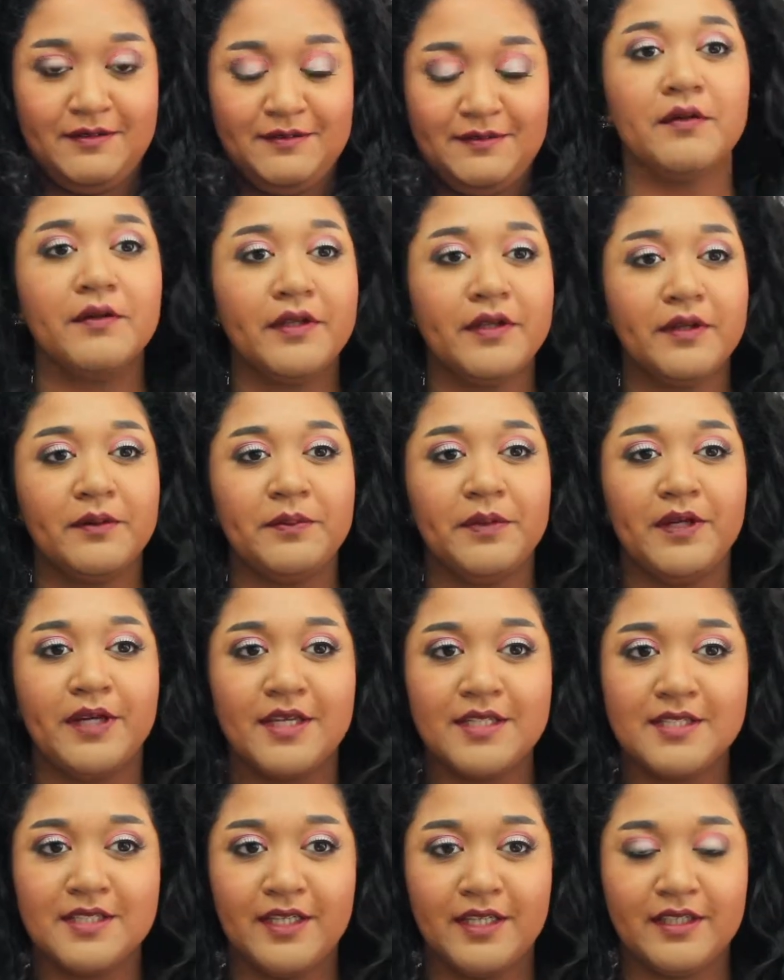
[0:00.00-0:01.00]
I really hope you
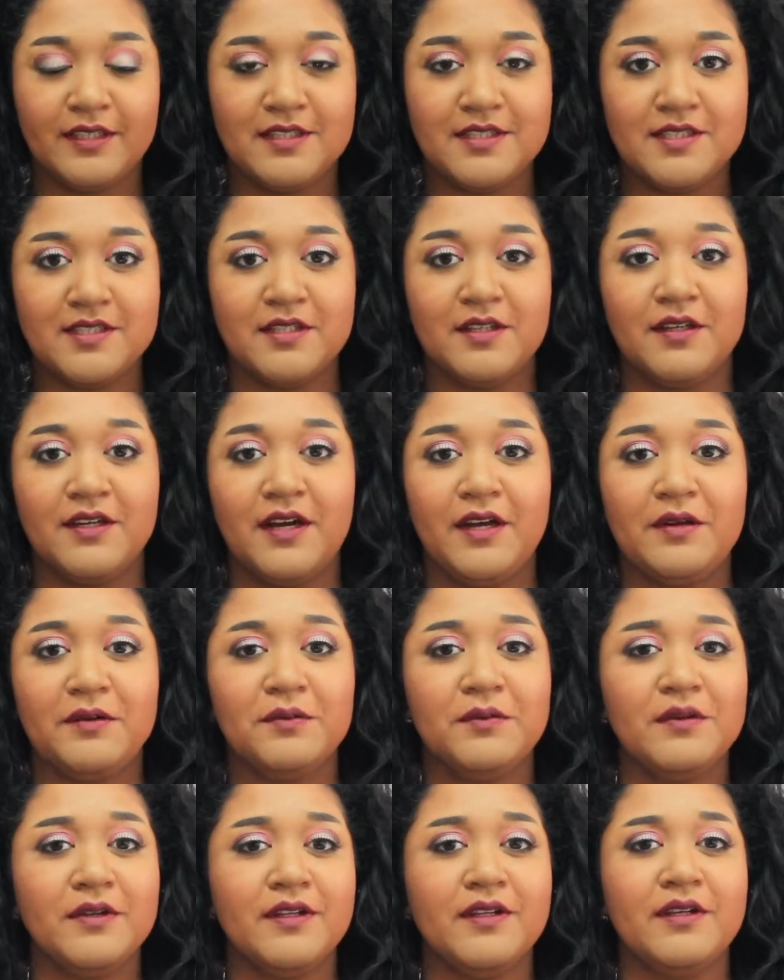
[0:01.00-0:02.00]
guys like this look. I
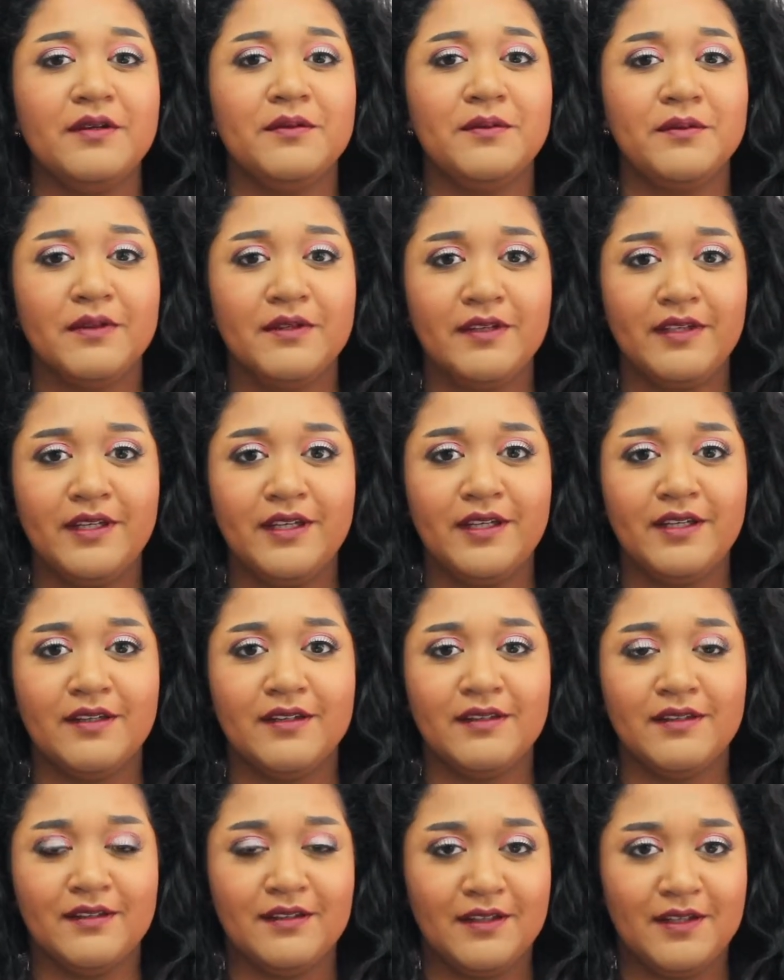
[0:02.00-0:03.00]
really
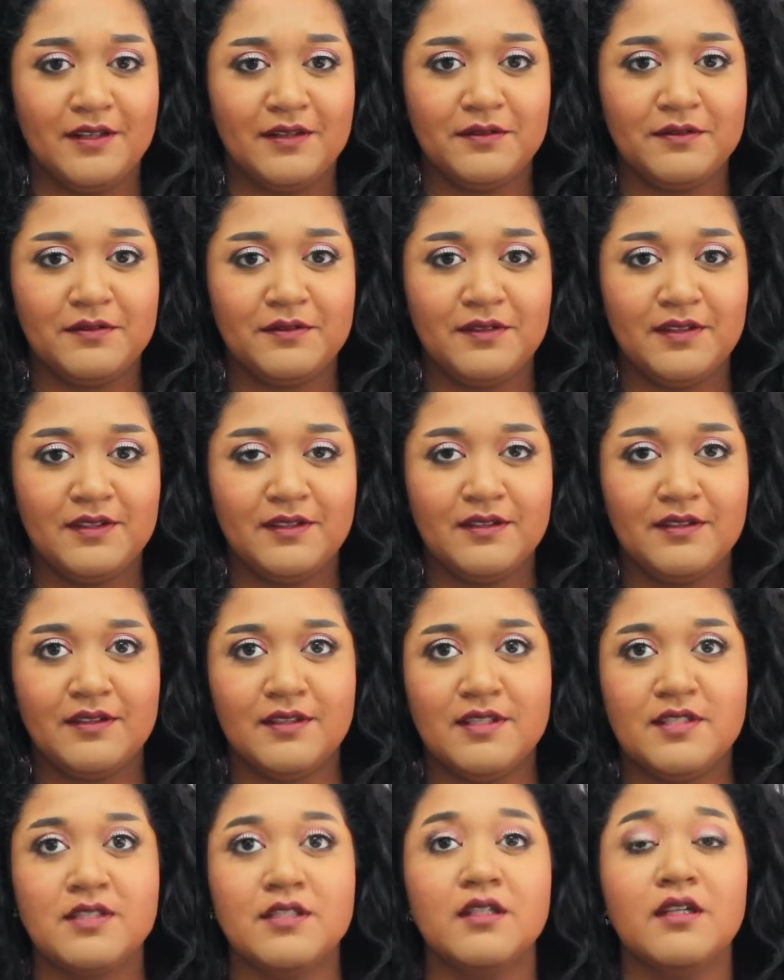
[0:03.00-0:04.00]
loved
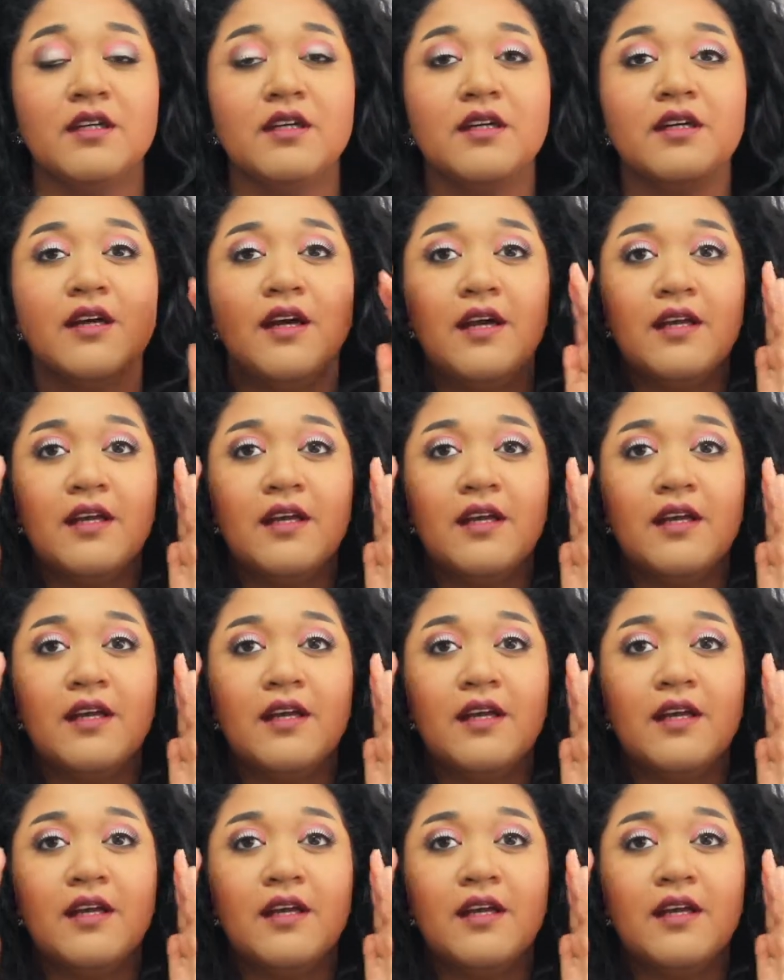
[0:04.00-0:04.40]
this look.